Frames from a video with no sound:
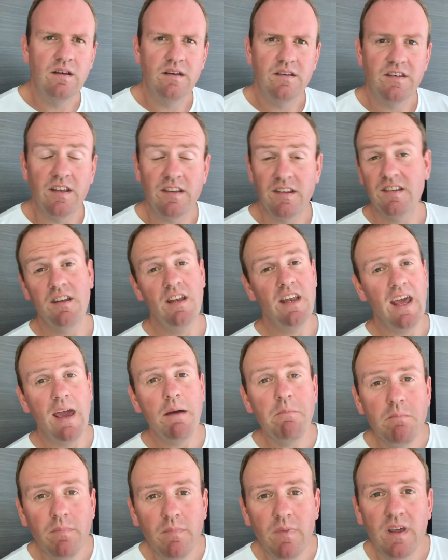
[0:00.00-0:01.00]

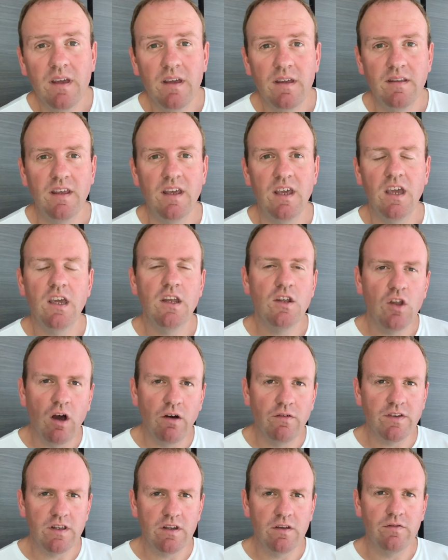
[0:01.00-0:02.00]
citizenM, the
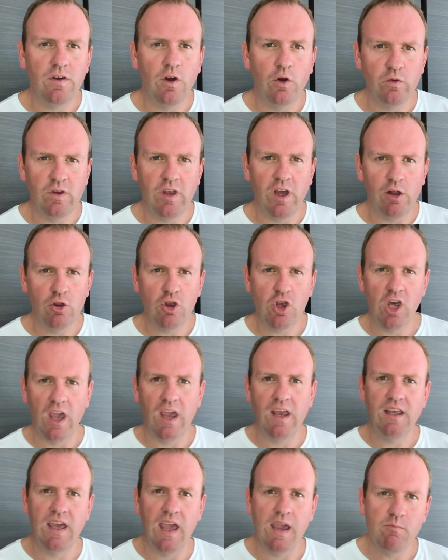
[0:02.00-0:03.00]
innovative hotel
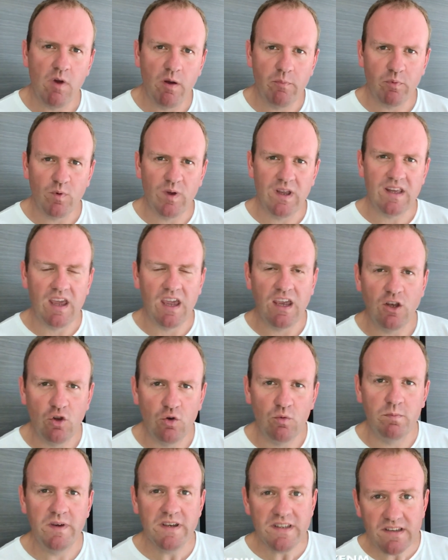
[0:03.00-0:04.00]
chain, came up with a
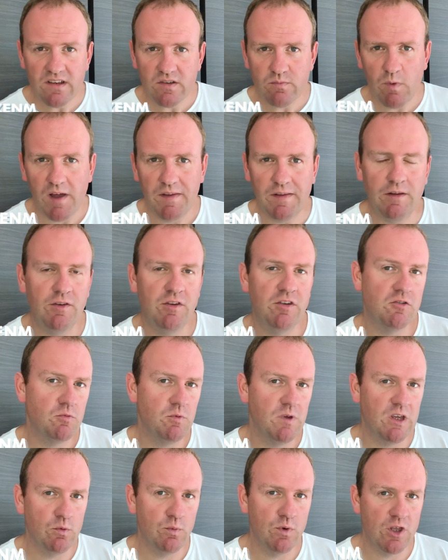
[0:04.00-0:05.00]
new business model this
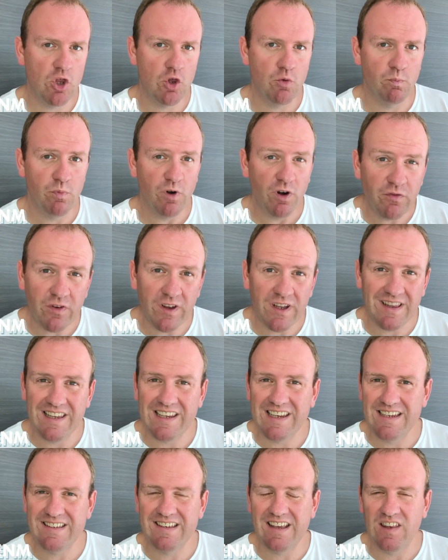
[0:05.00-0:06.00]
week, which
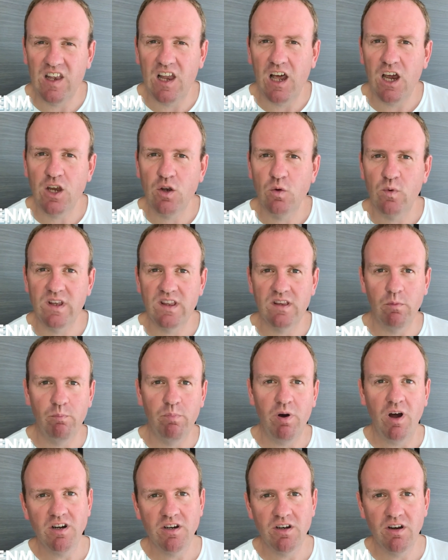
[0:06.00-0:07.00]
perfectly is in line with the
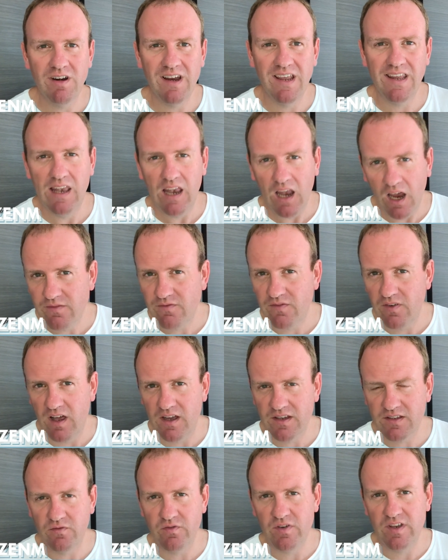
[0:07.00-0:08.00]
partner in life
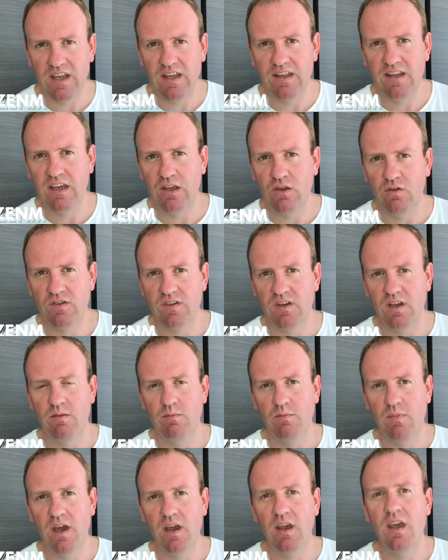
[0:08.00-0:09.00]
philosophy that I use
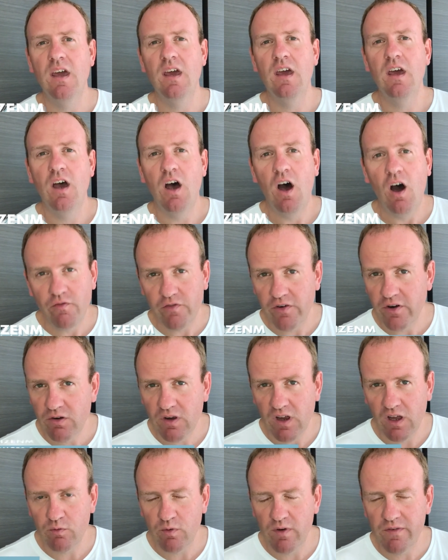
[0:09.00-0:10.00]
in my Offer You
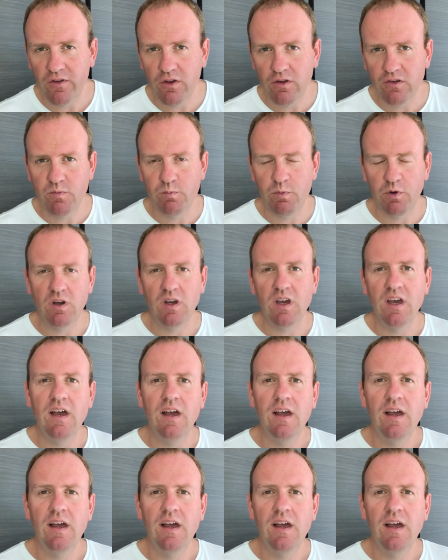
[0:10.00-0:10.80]
Can't Refuse book.